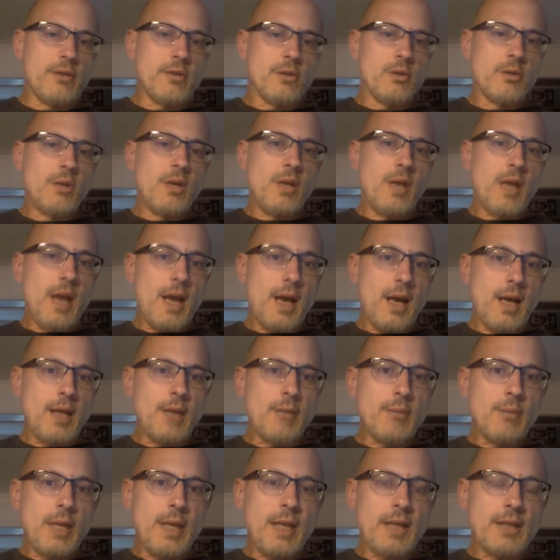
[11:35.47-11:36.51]
So
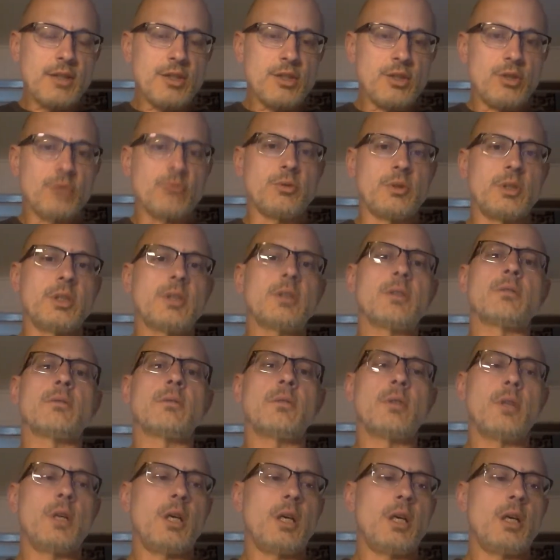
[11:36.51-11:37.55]
9 black children
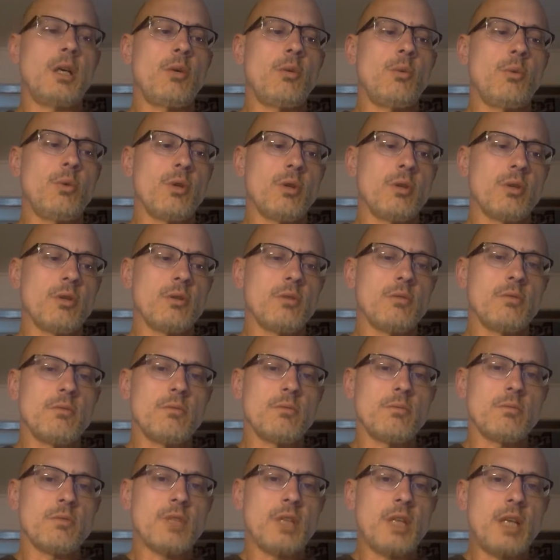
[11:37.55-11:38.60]
were
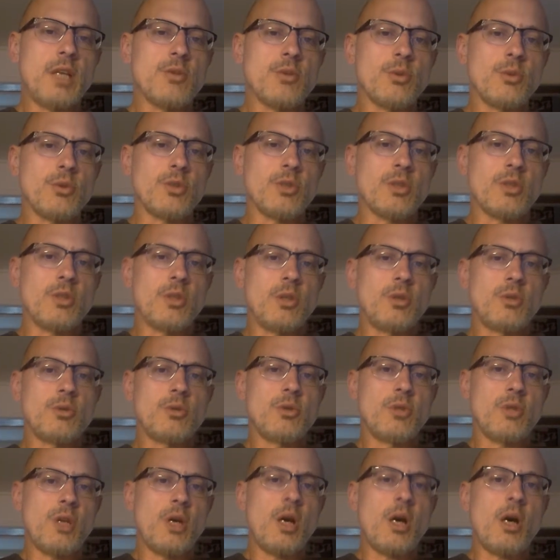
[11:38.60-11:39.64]
scheduled to go to
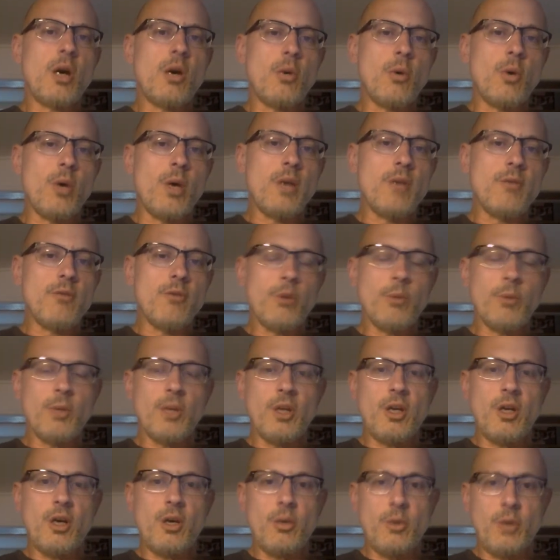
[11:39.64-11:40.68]
the
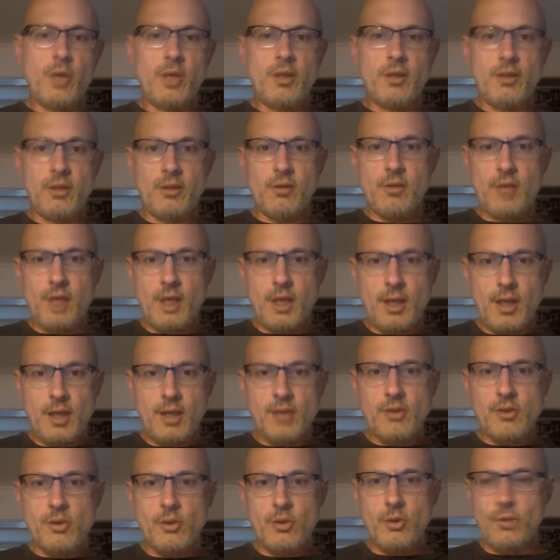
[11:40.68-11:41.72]
formerly all-white Little Rock High
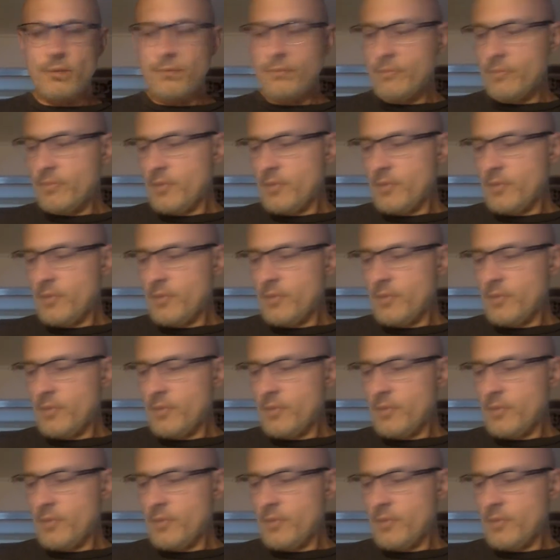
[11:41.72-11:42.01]
School.